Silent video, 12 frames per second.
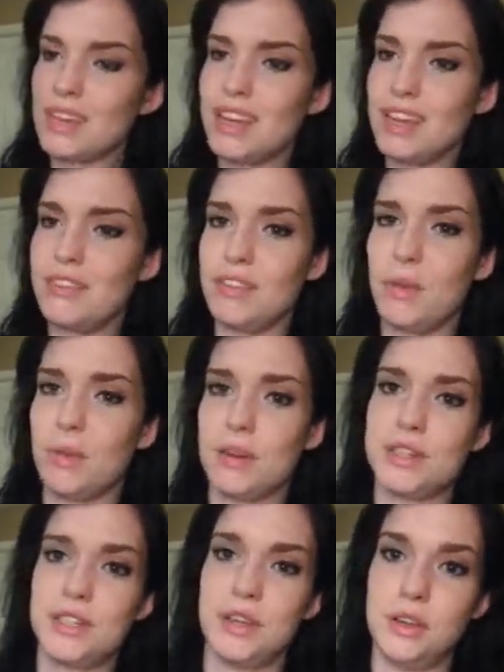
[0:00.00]
And if you
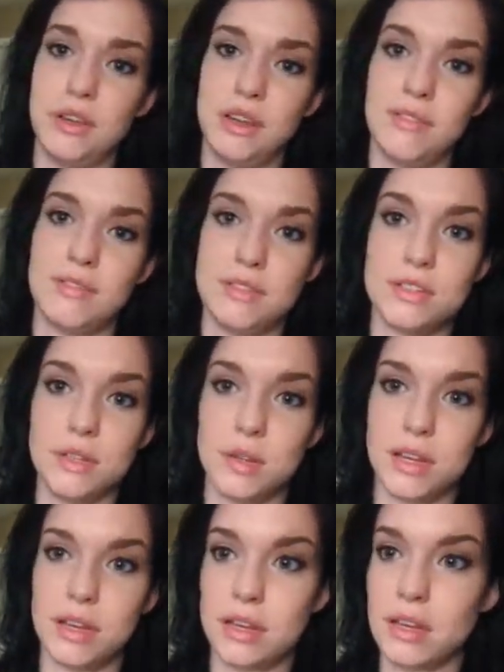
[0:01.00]
want to, you could even do
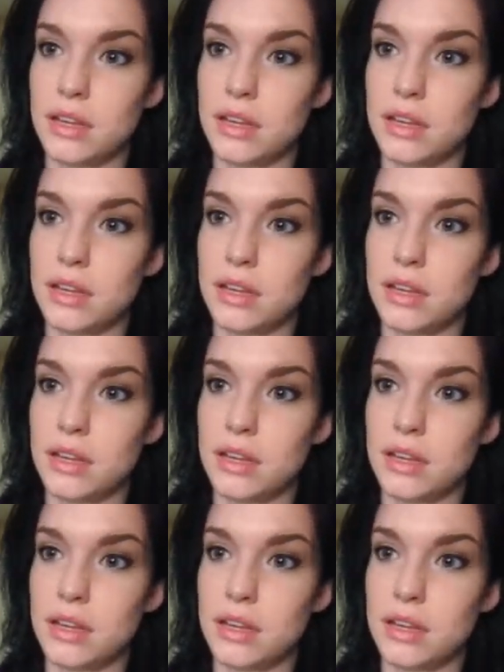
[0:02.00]
it